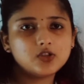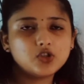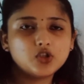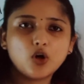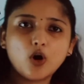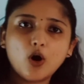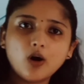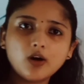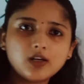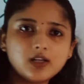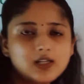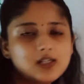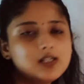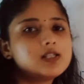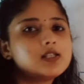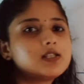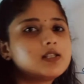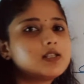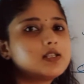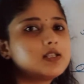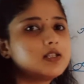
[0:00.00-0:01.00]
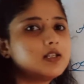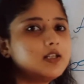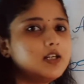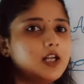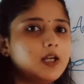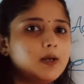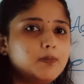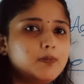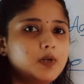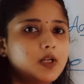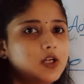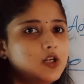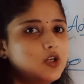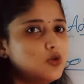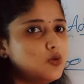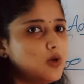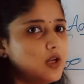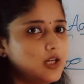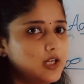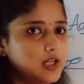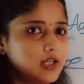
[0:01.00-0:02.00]
chalk is dipped into
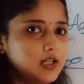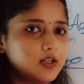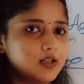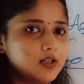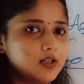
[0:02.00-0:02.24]
an ink.